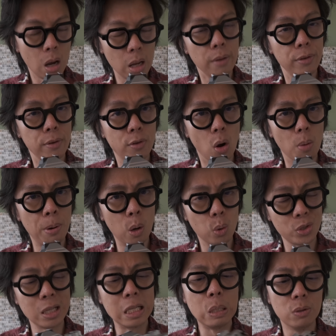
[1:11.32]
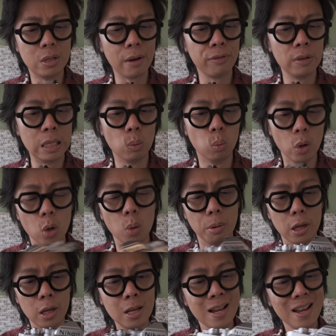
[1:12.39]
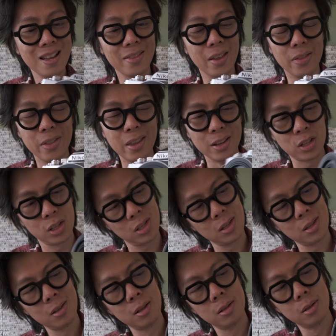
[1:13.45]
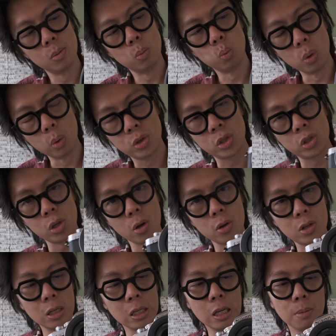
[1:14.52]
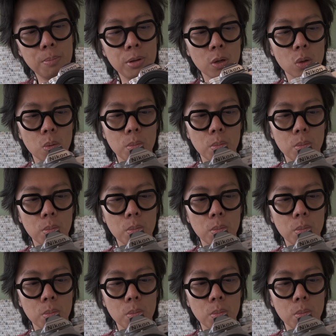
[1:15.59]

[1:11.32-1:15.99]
and if you've got a Pulse, and you definitely will be, then this will certainly appeal